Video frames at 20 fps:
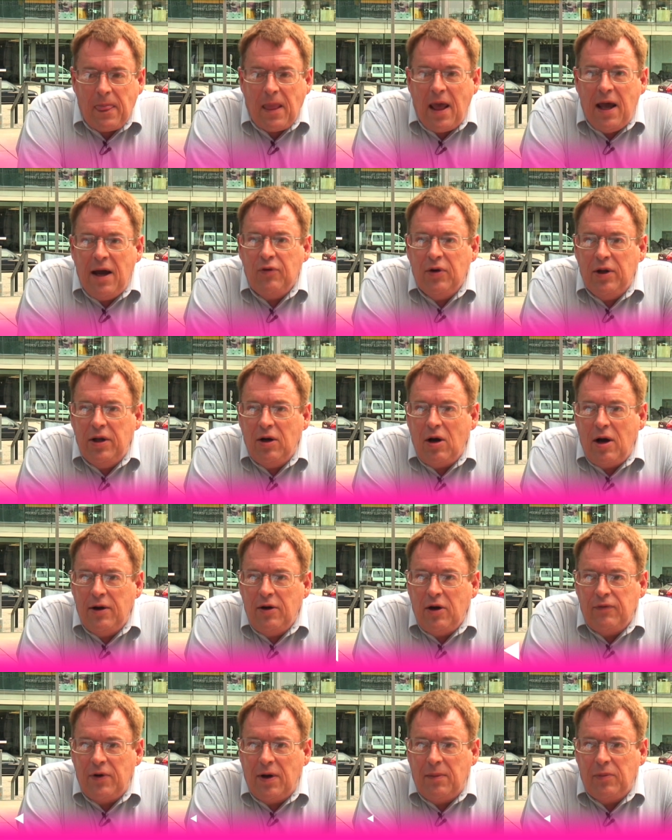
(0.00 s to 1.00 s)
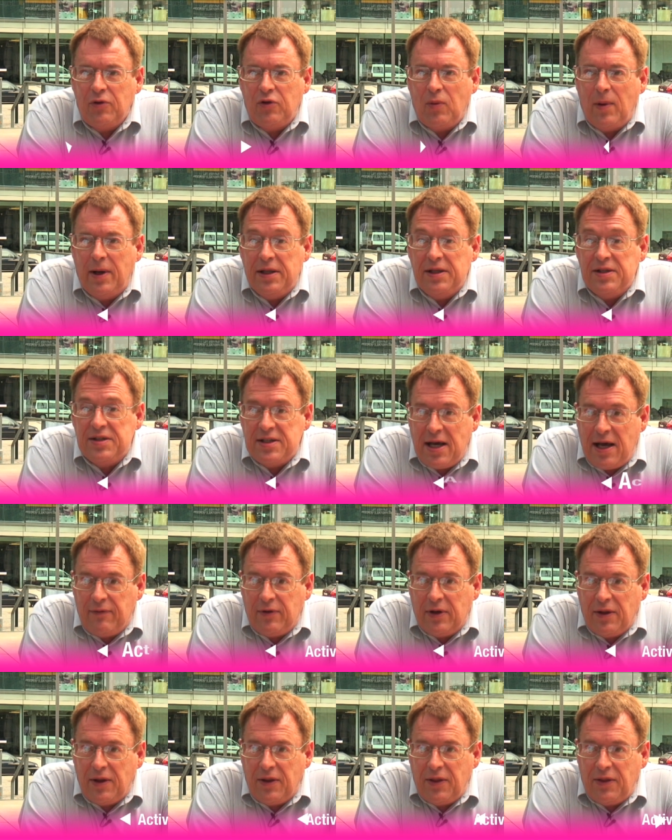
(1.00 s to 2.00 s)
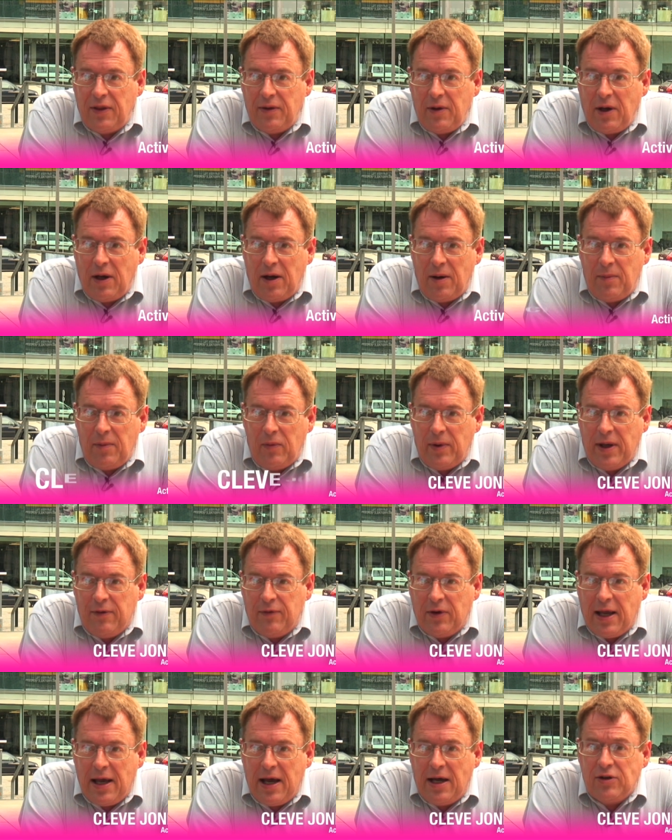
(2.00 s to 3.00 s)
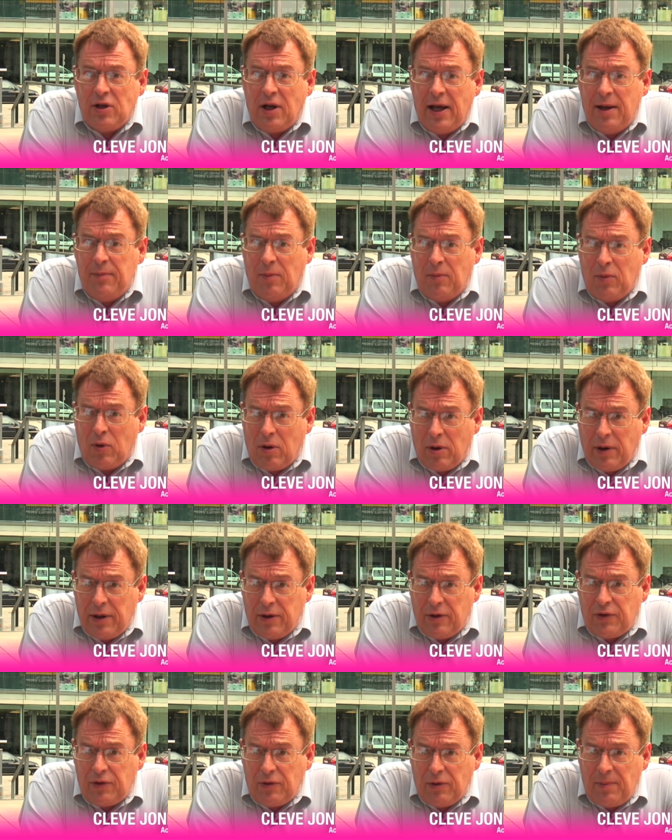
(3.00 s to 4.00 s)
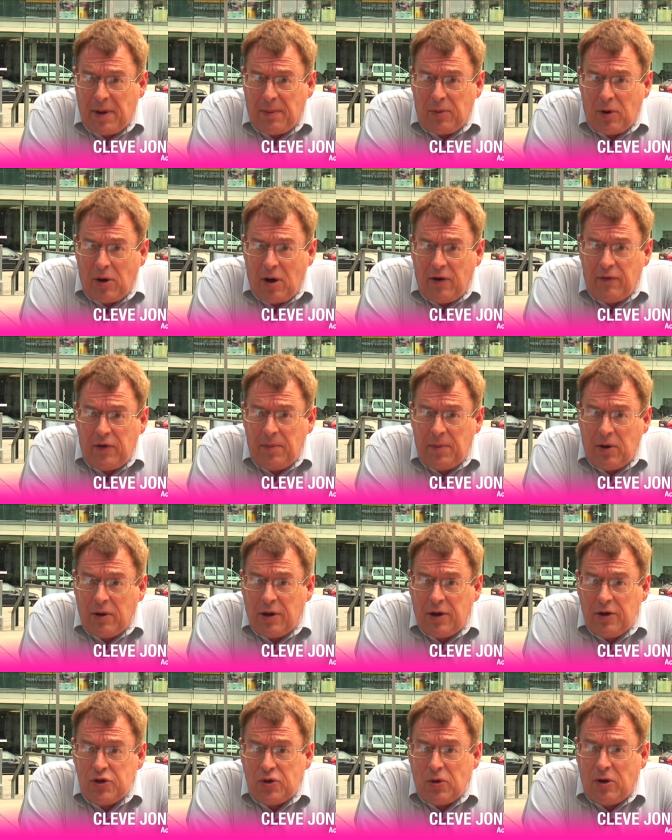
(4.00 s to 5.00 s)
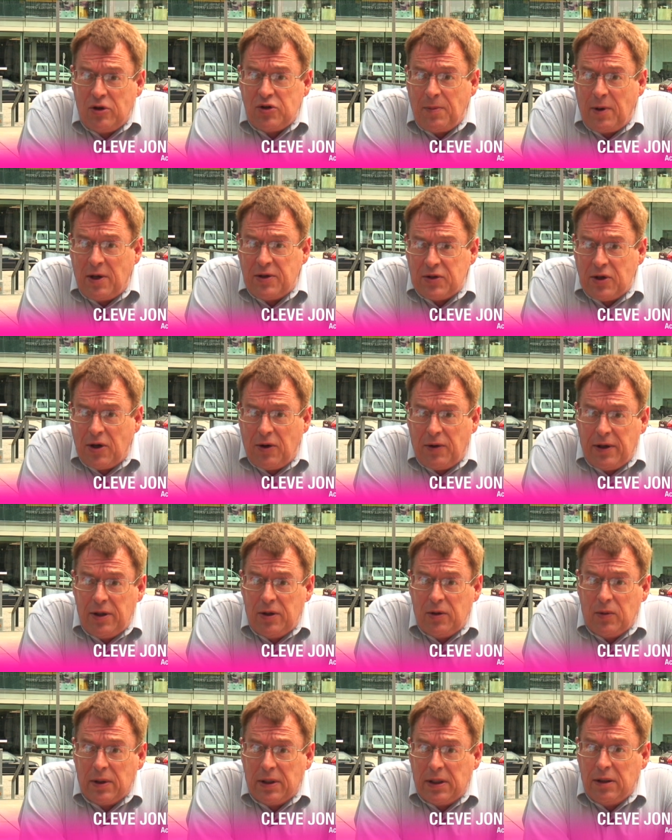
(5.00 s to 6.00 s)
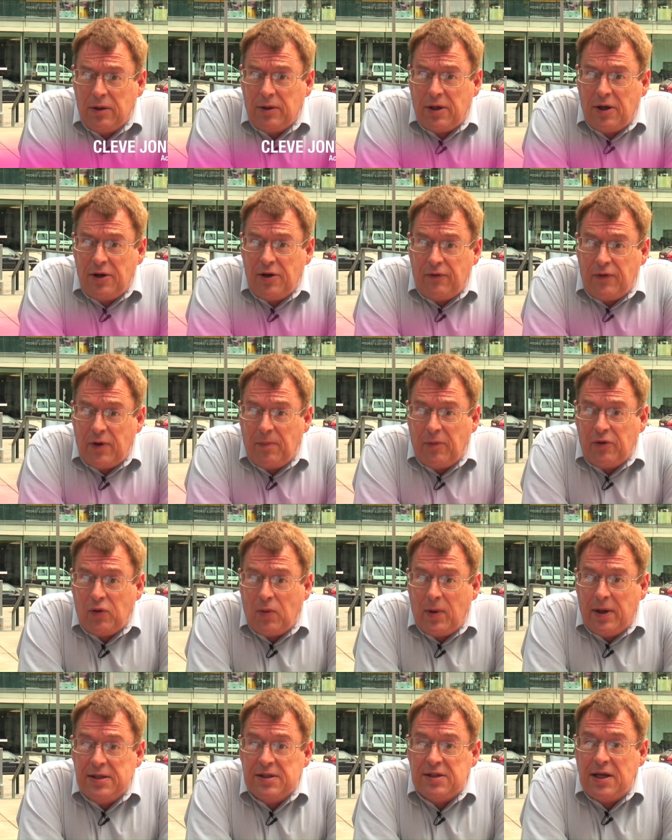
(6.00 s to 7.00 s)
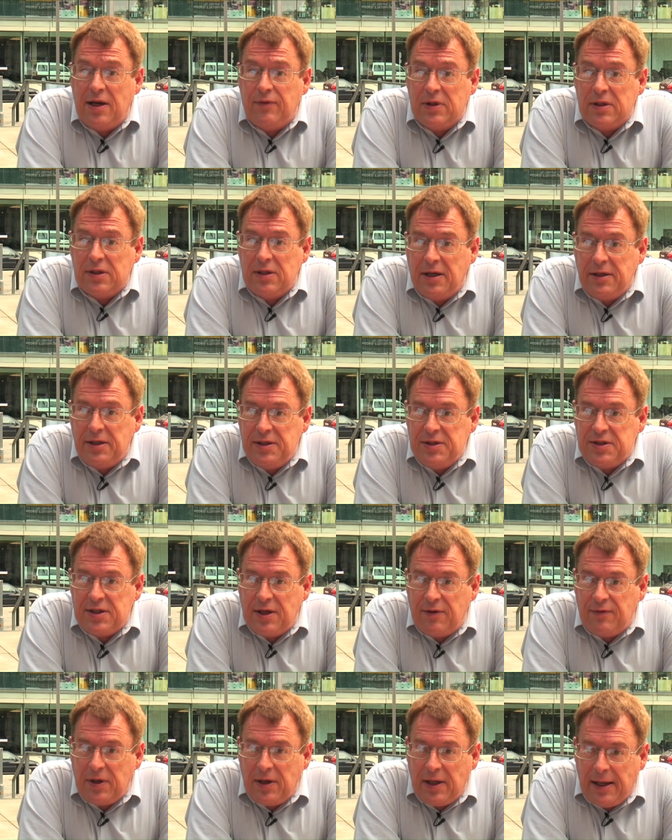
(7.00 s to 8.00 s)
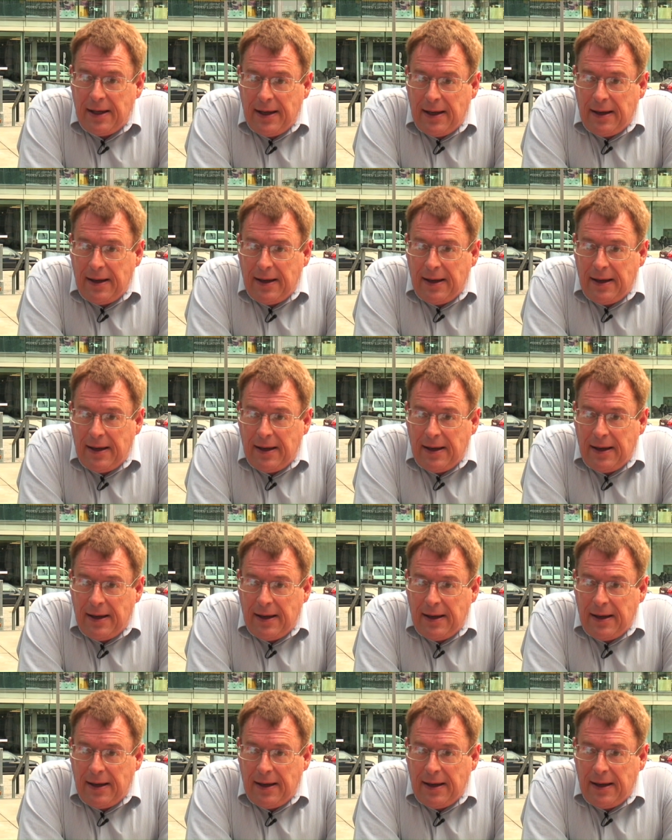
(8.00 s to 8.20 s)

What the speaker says: Every year on November 27th, we have a candlelight memorial to remember Harvey Milk and George Moscone, who were killed on November 27th, 1978.